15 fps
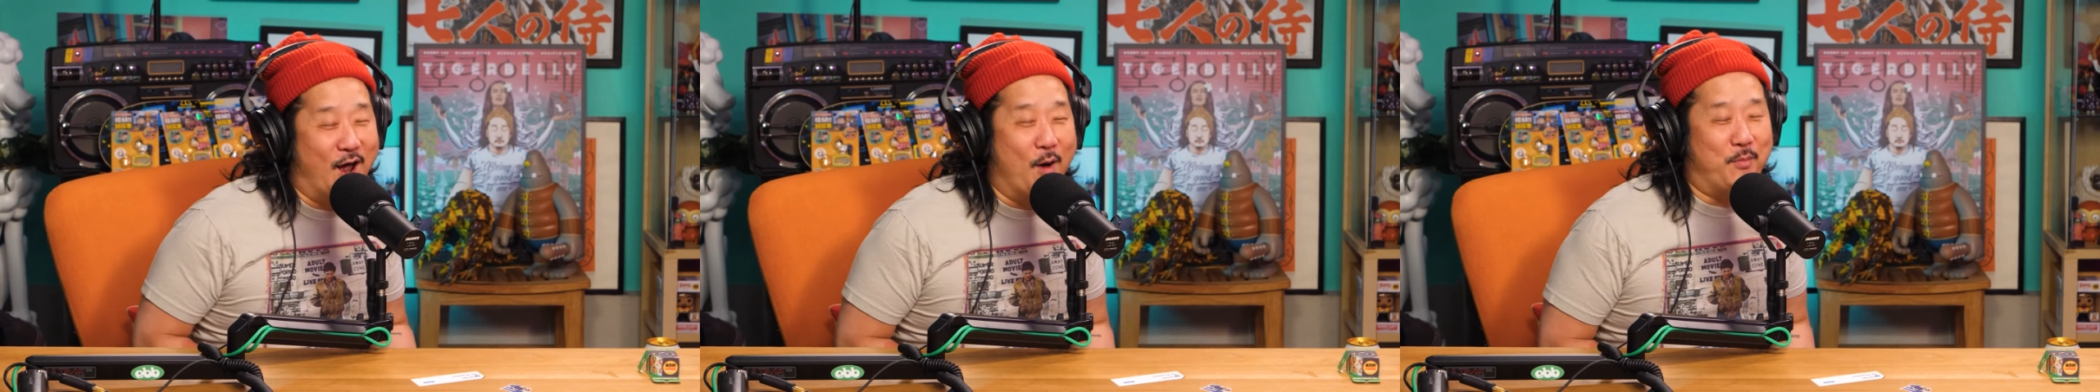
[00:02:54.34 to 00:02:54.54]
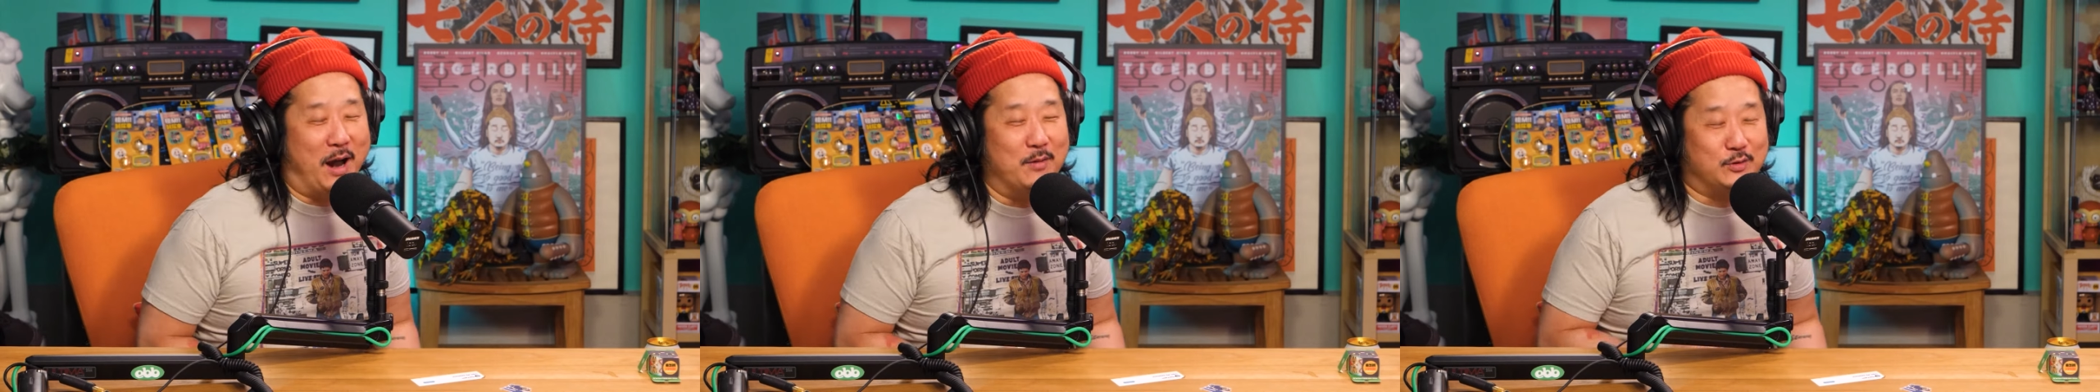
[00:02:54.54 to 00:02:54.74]

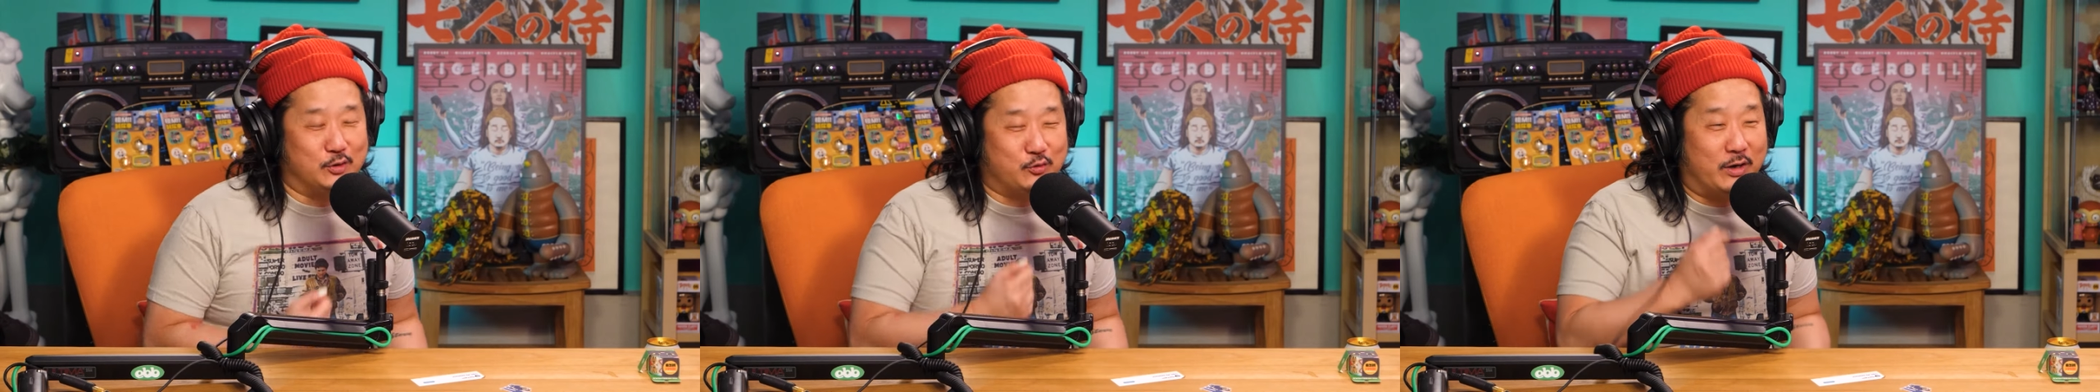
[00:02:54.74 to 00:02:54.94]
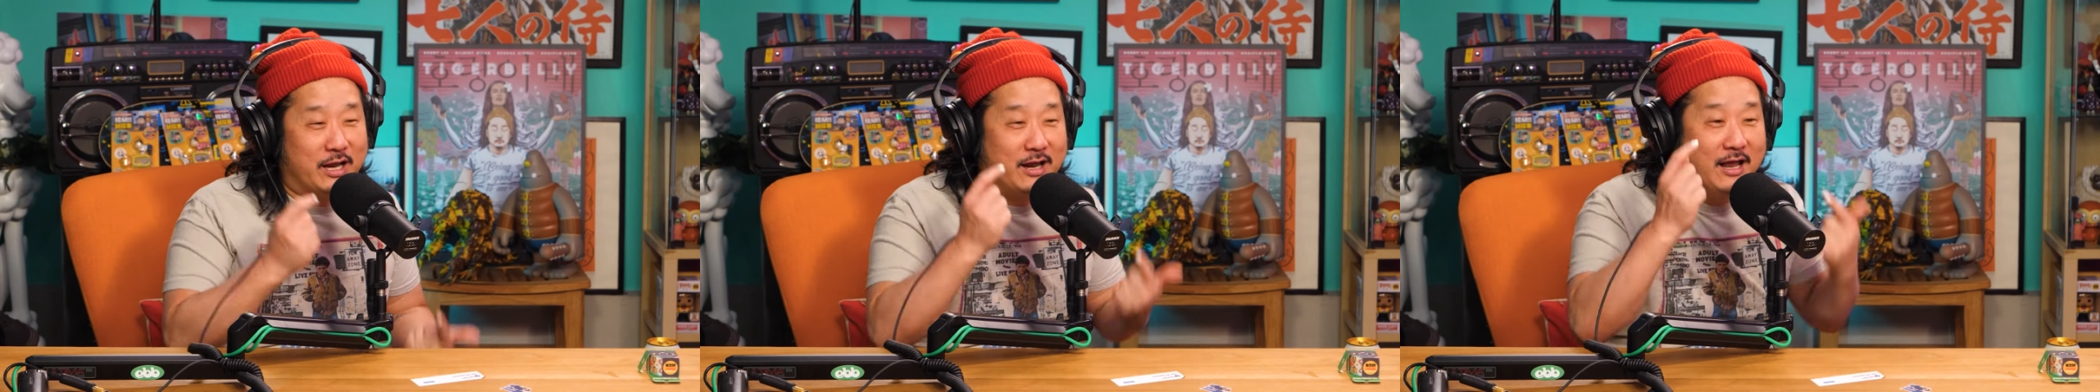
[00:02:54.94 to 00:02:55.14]
know, but I'm
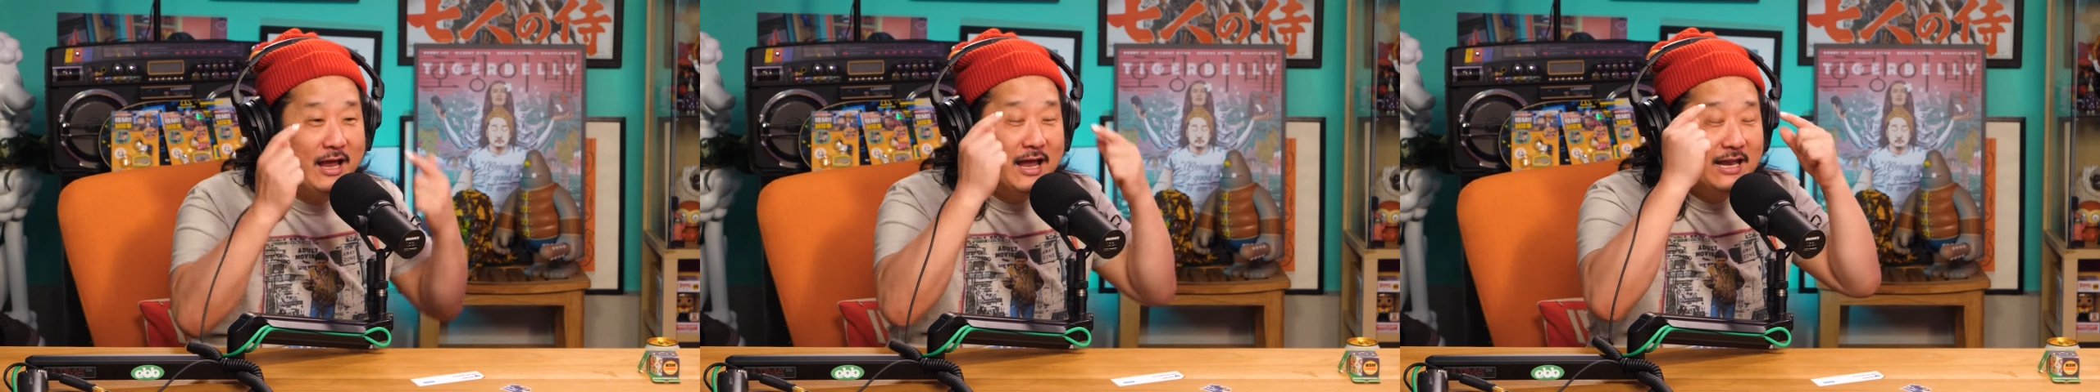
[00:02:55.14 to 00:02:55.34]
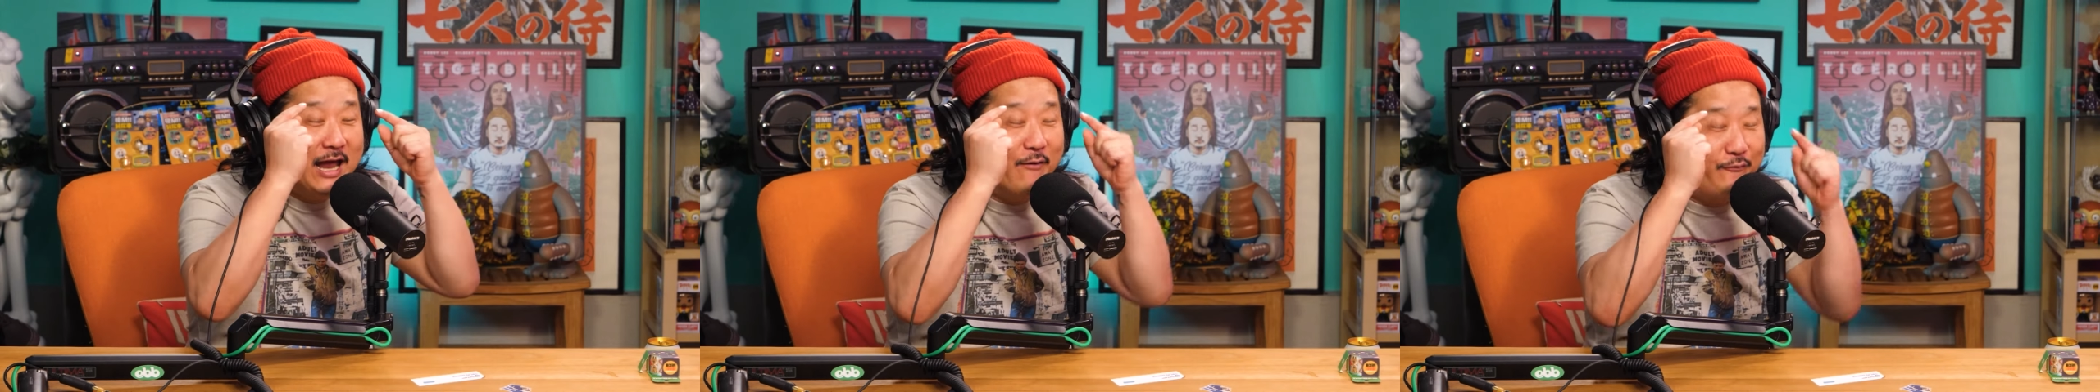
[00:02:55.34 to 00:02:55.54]
just trying to
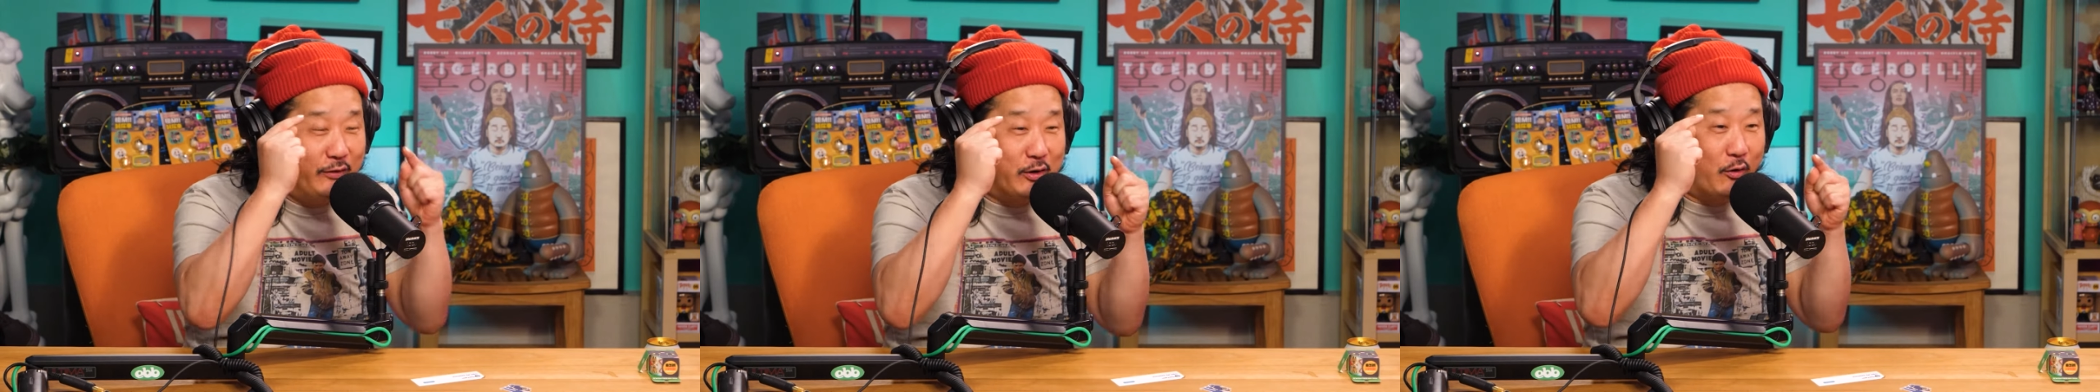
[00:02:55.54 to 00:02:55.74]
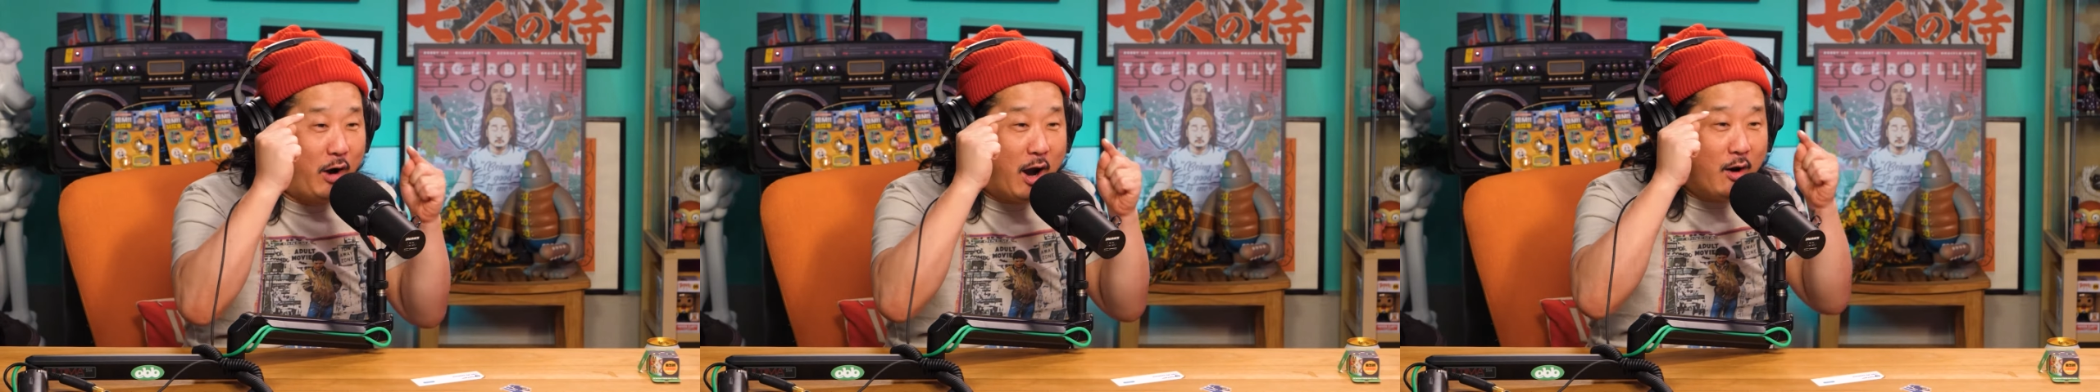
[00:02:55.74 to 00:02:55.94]
now
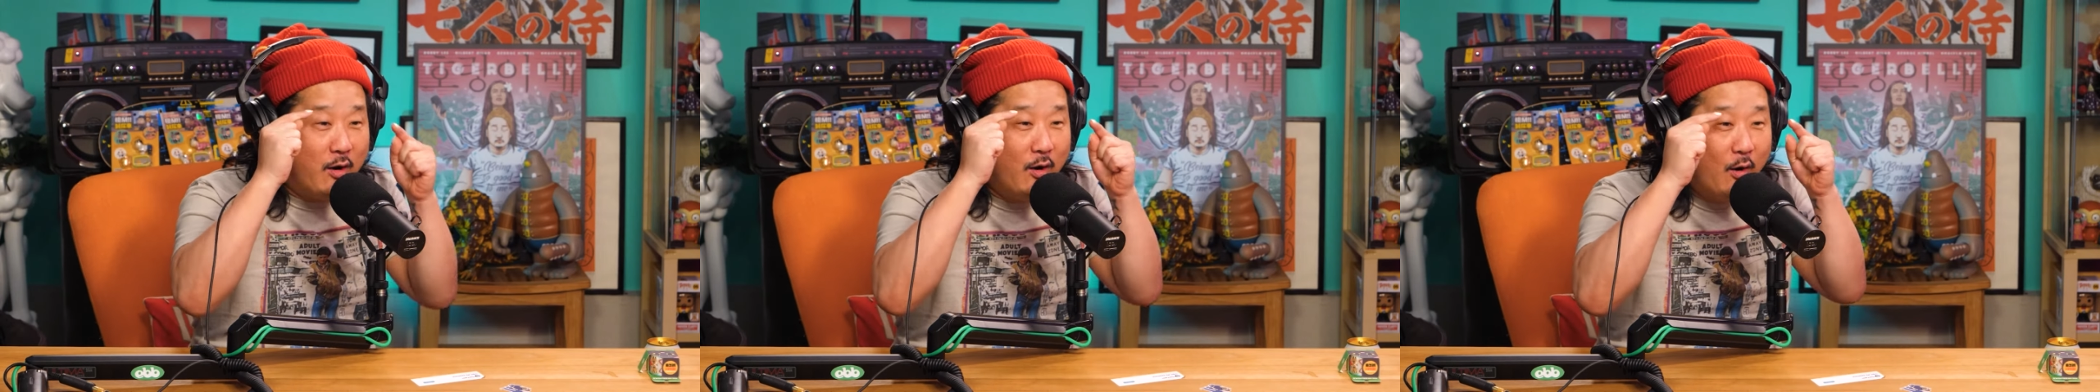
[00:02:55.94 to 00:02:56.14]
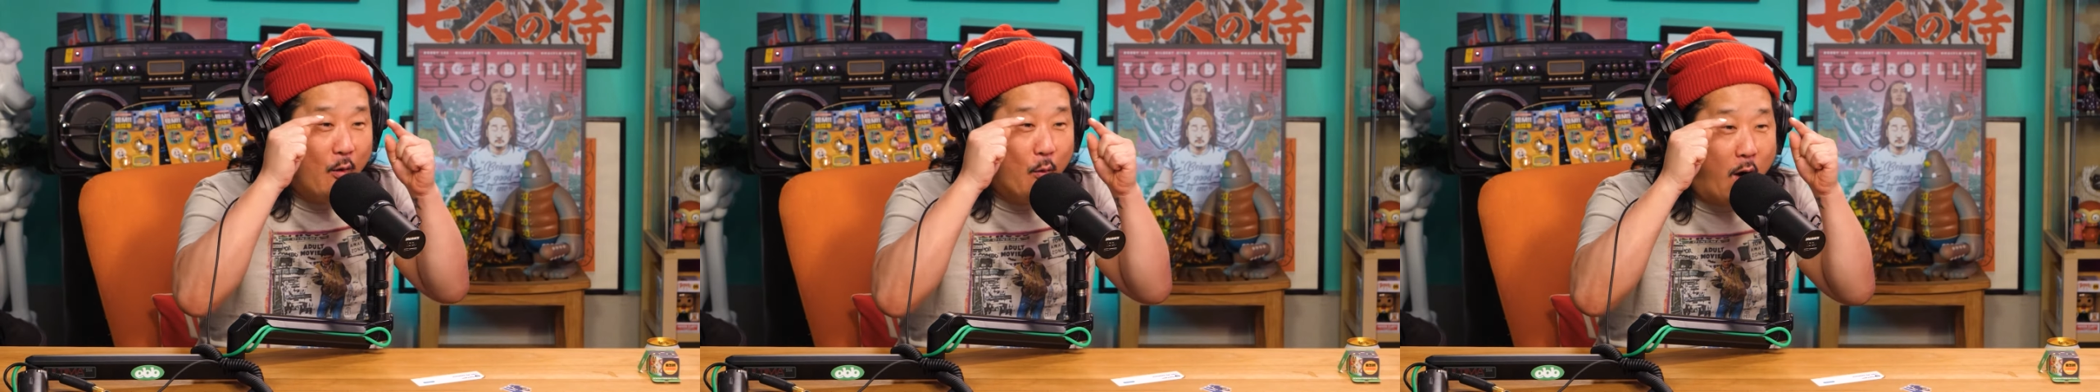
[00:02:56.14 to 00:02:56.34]
figure out
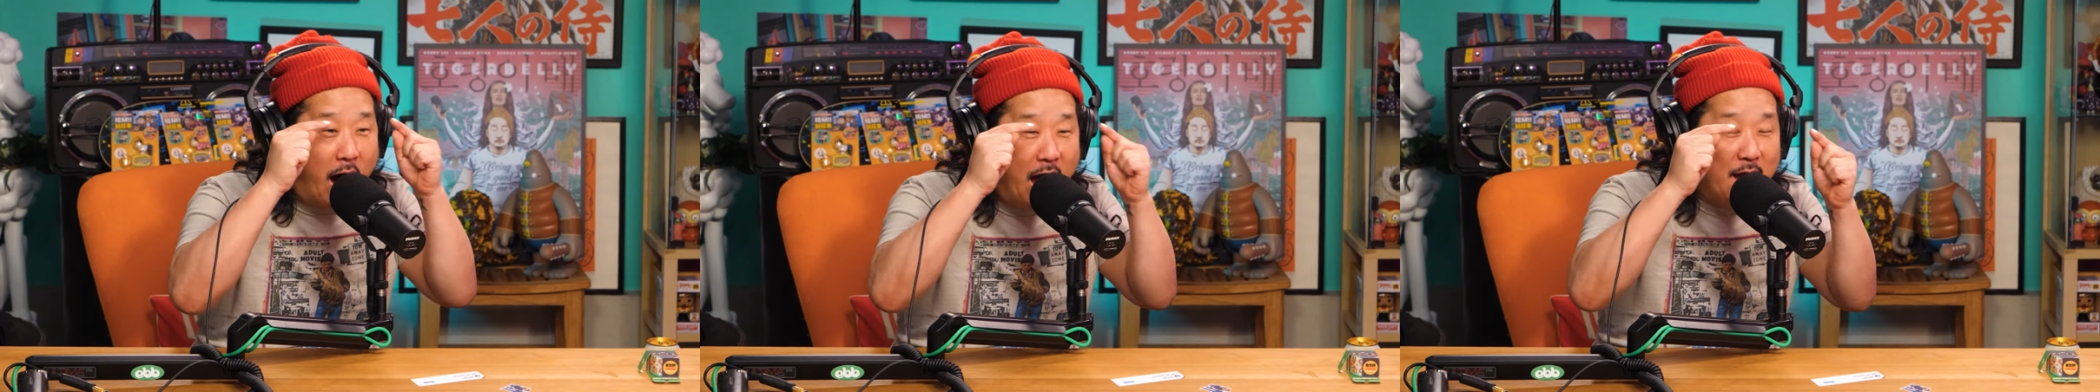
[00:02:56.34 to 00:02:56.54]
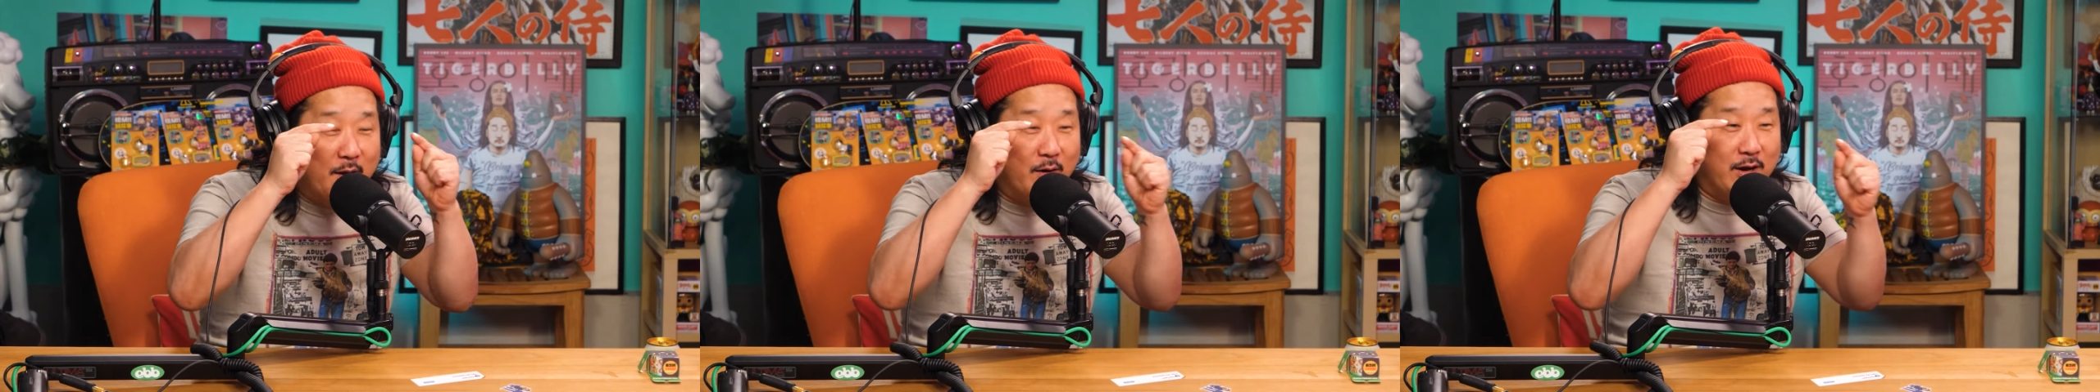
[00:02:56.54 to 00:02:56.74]
why.